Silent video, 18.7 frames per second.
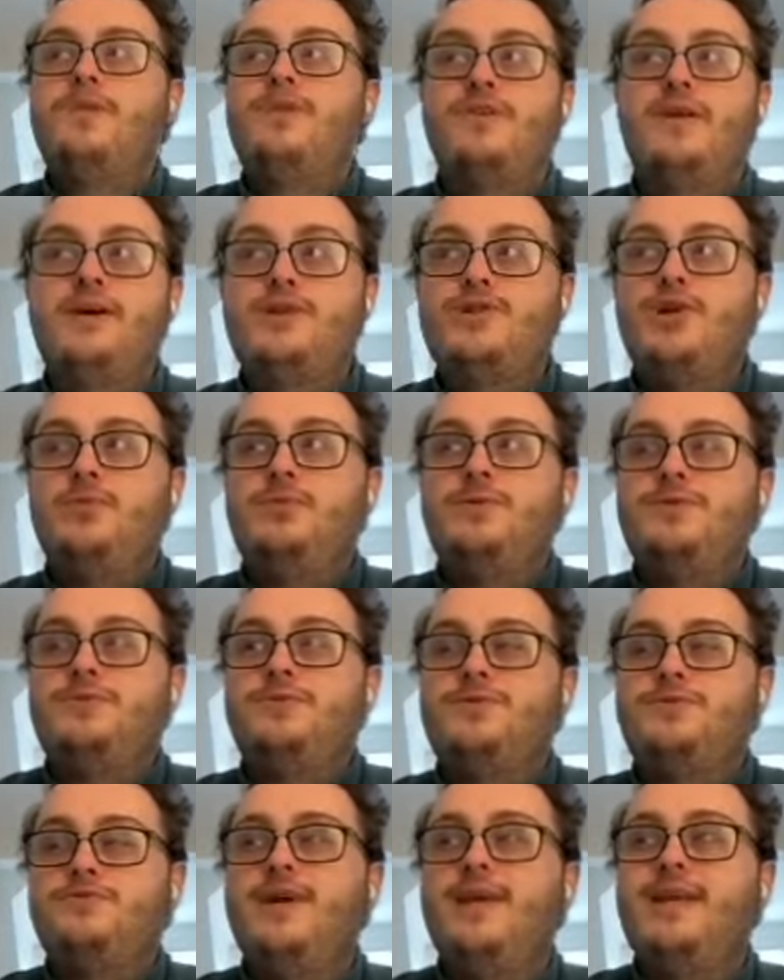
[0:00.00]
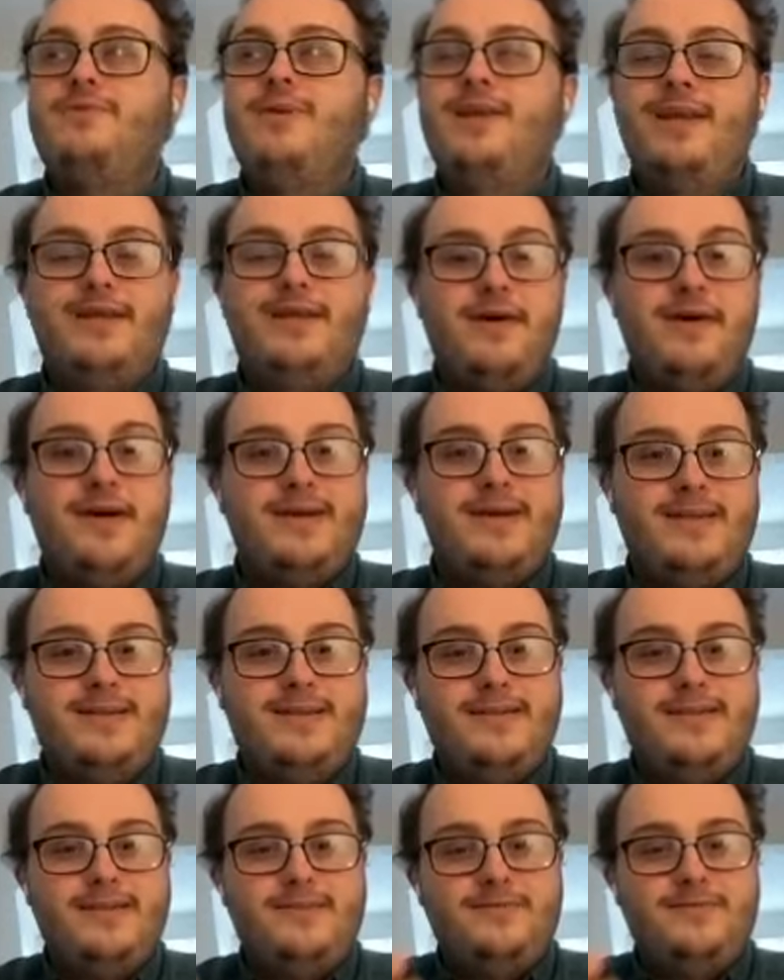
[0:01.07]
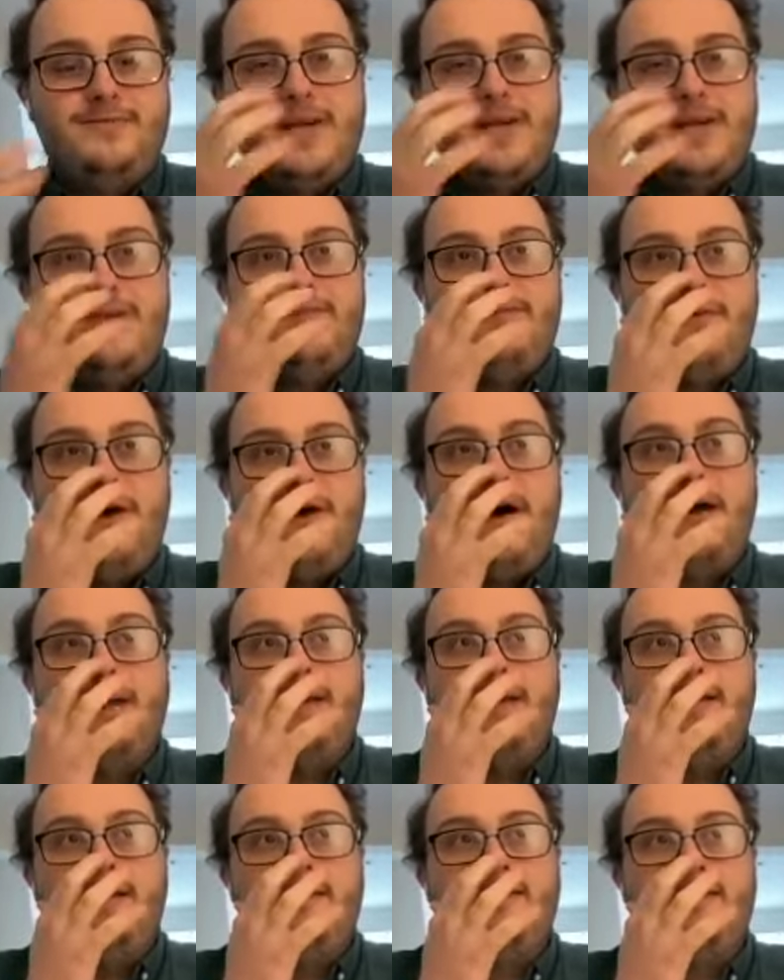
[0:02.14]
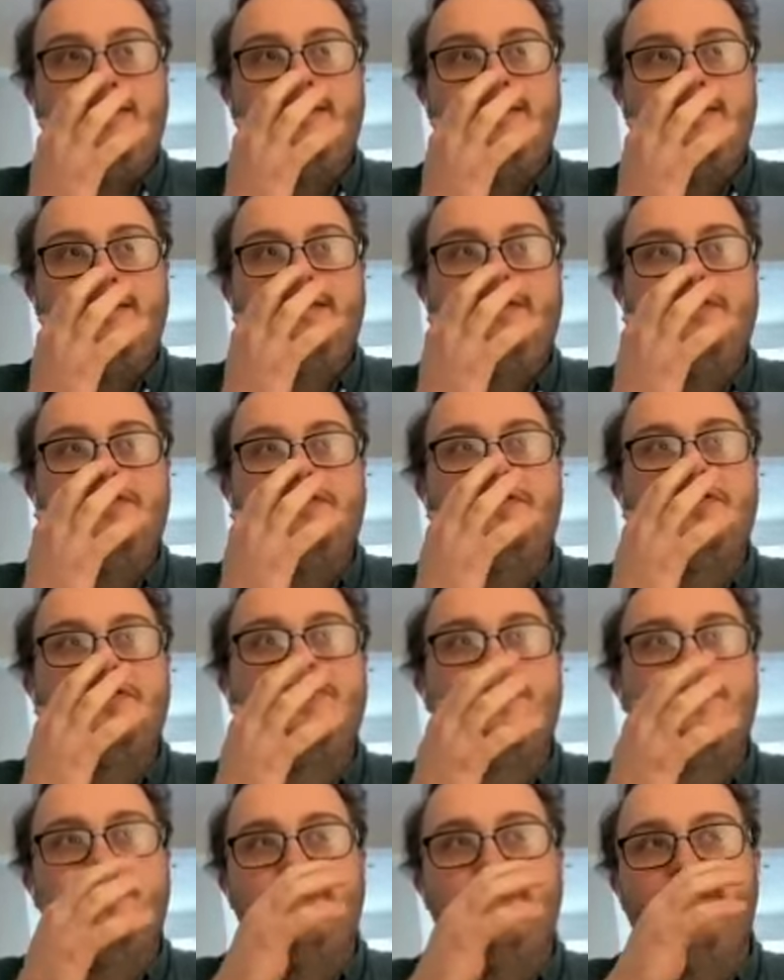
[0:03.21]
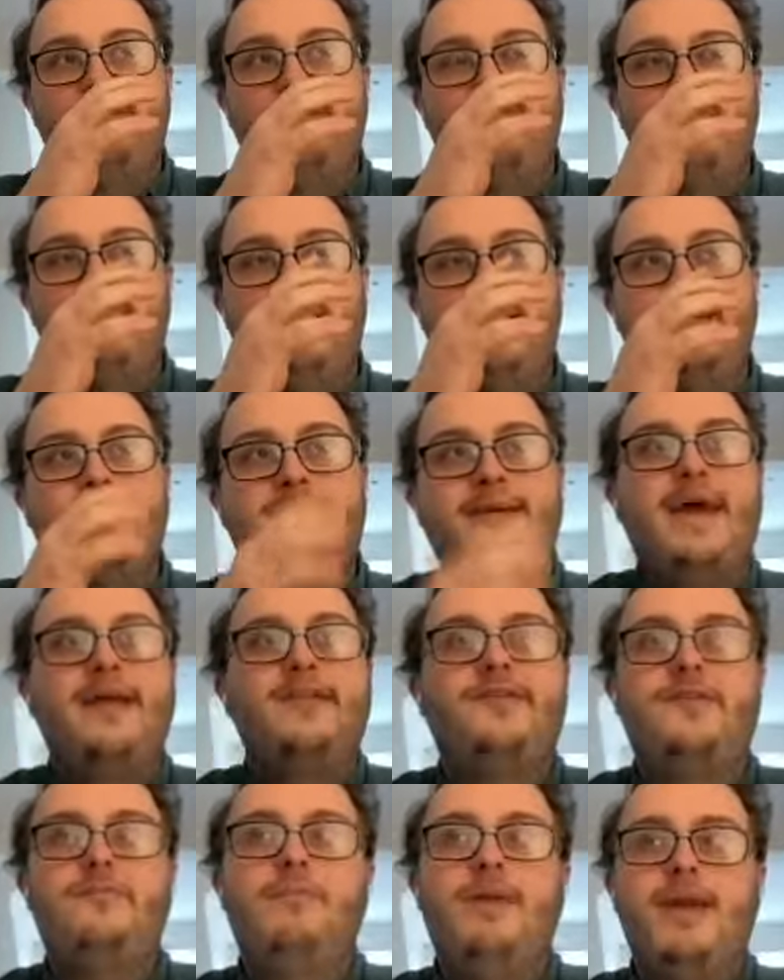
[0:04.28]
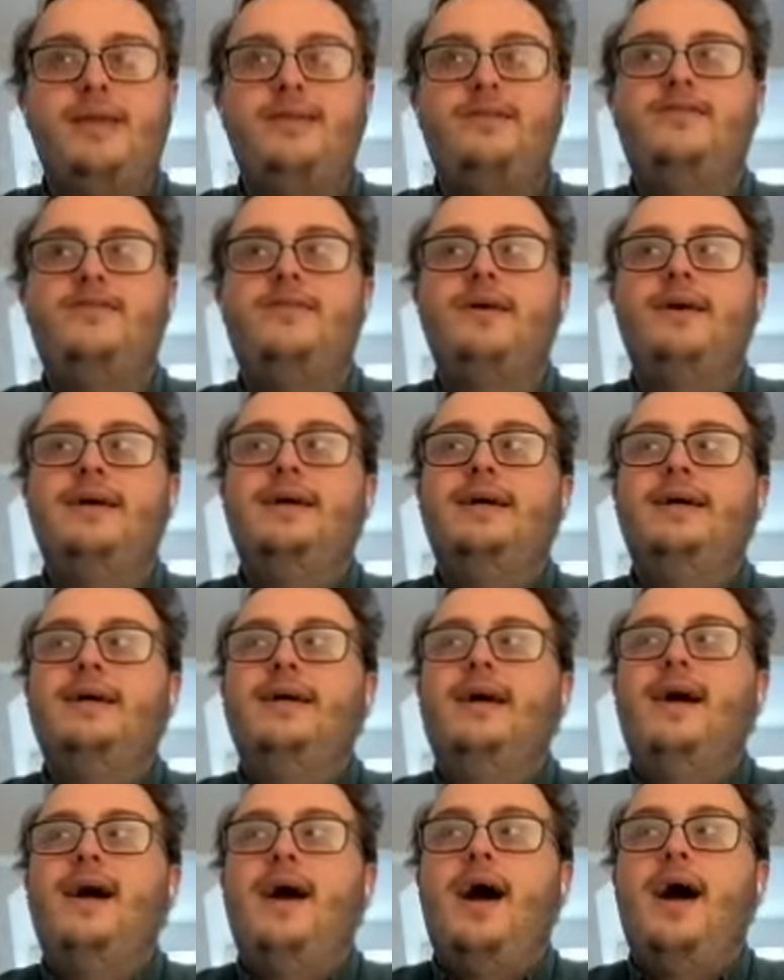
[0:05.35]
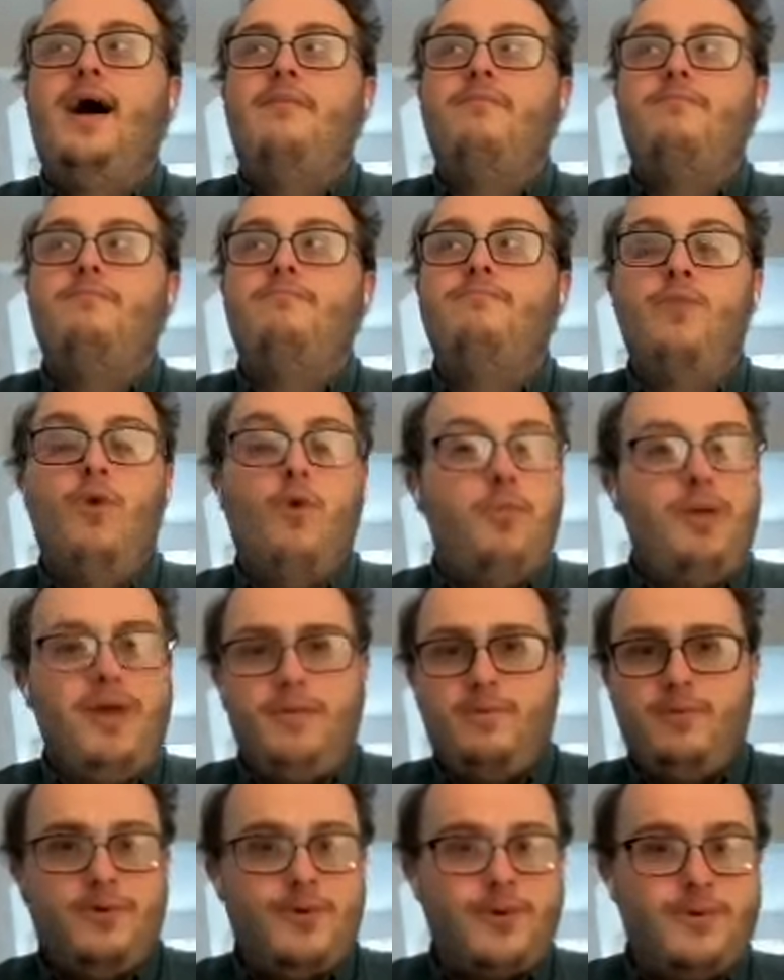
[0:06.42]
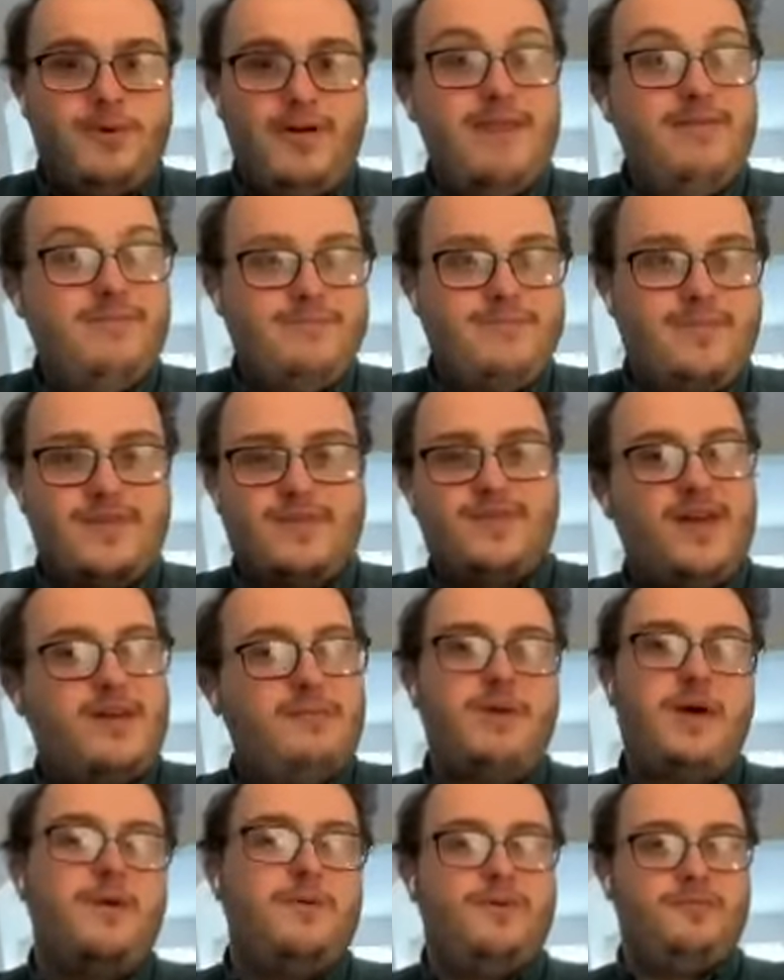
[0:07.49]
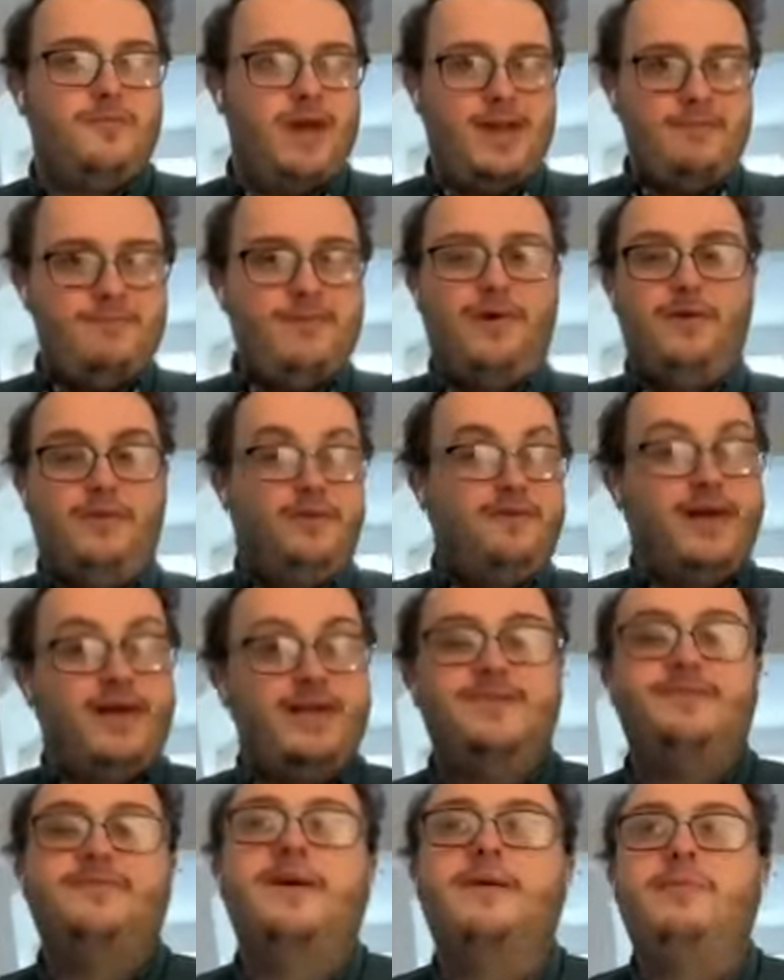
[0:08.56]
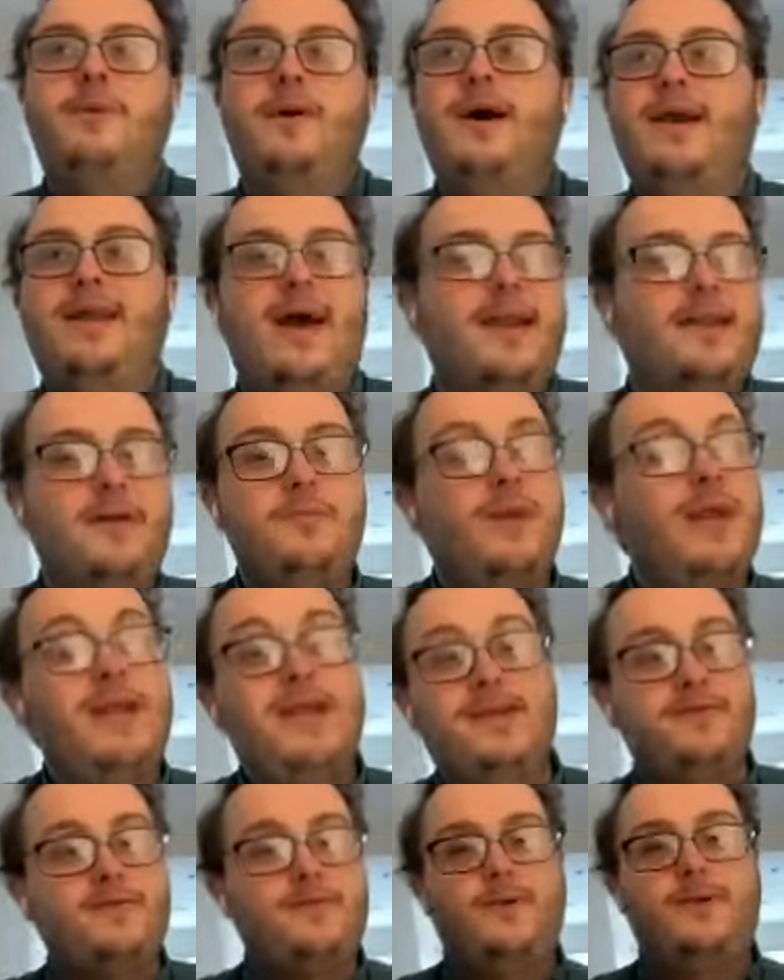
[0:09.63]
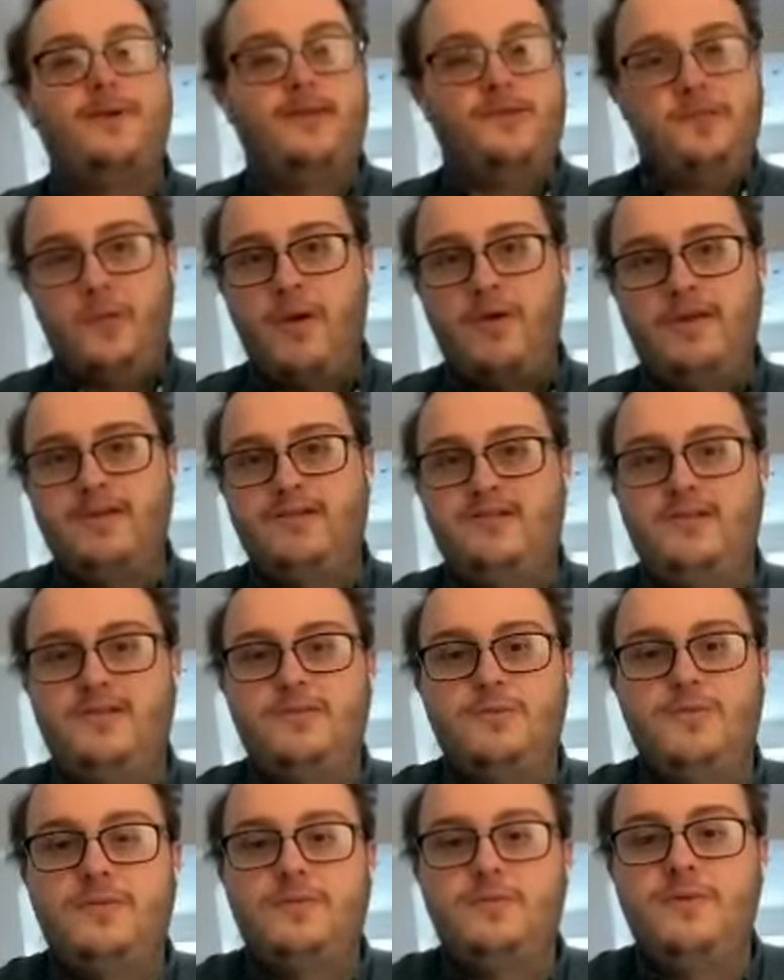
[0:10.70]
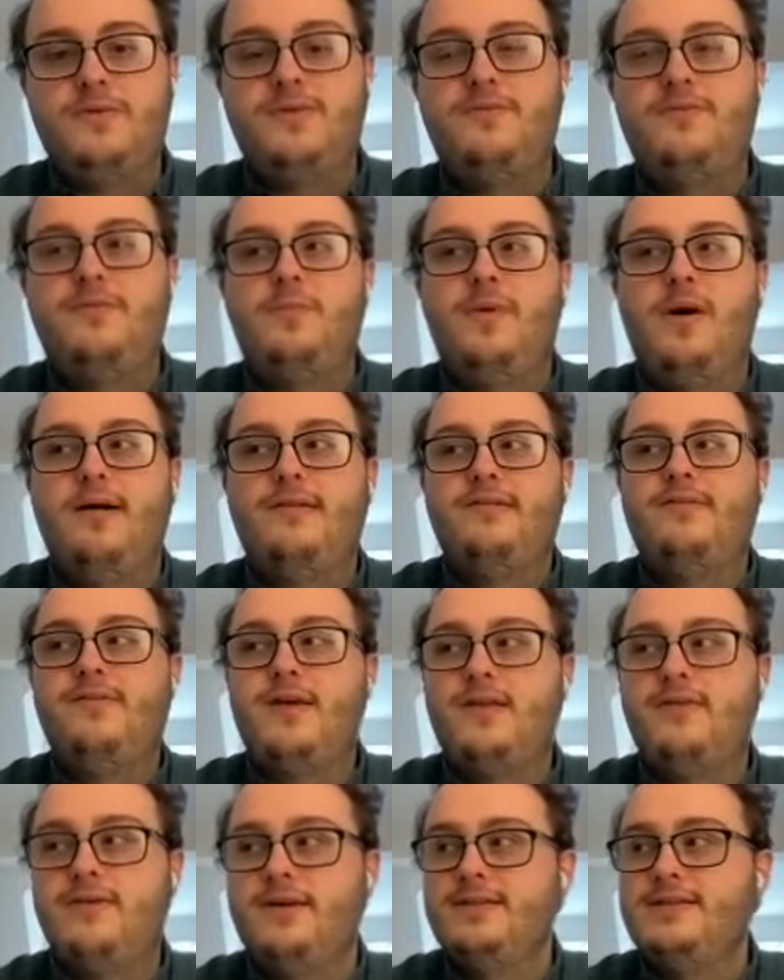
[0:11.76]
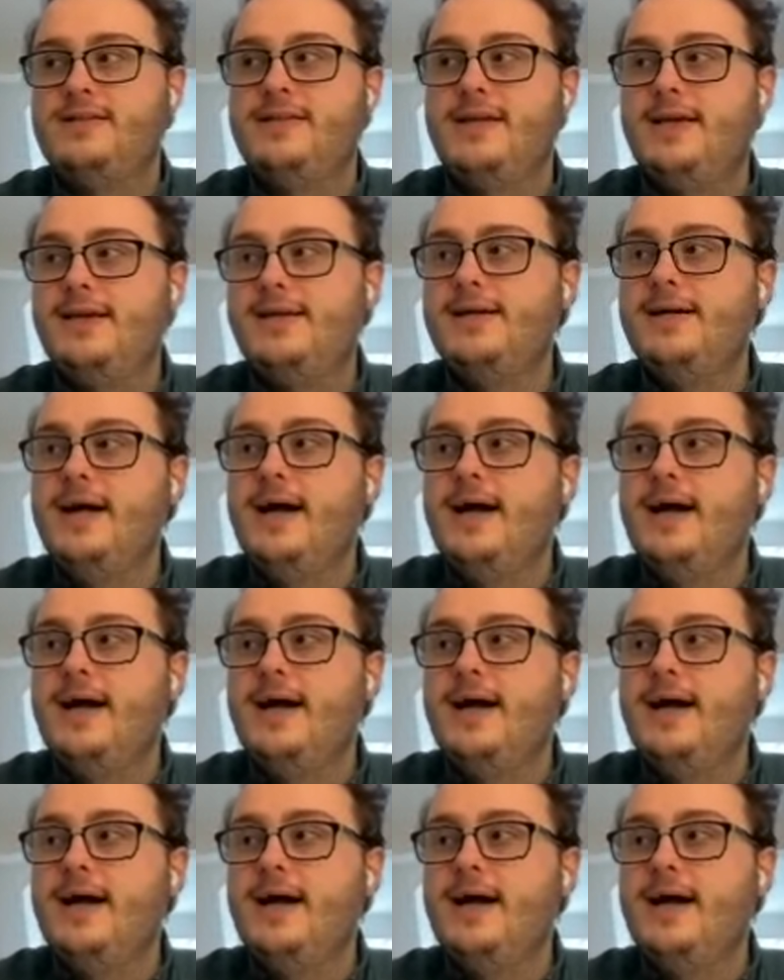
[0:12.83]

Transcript: So that job was really, really nice and really fun to just sort of get to meet more people who were in the same boat as me on the face of it, but had completely different experiences with different parts of the university.